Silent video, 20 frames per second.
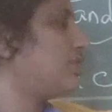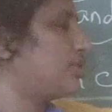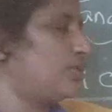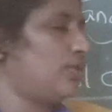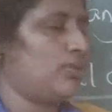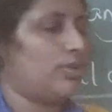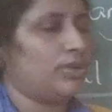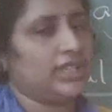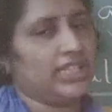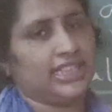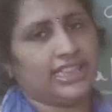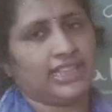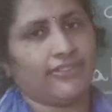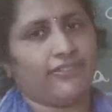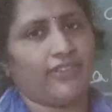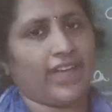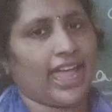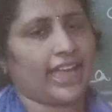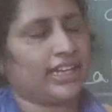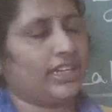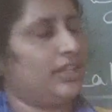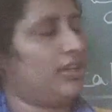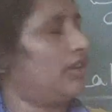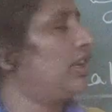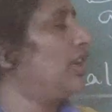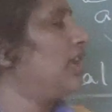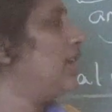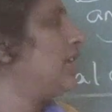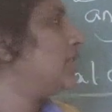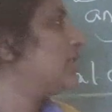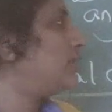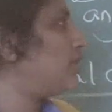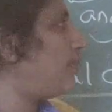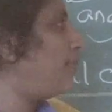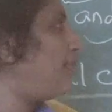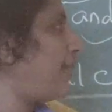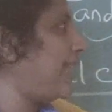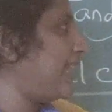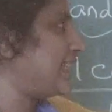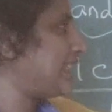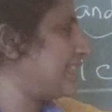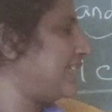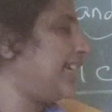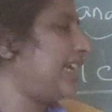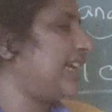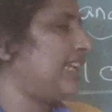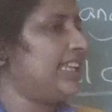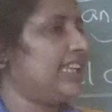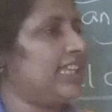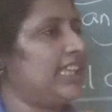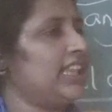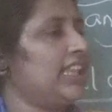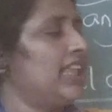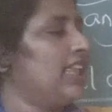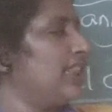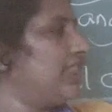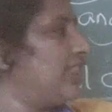stored in the vacuole. So basically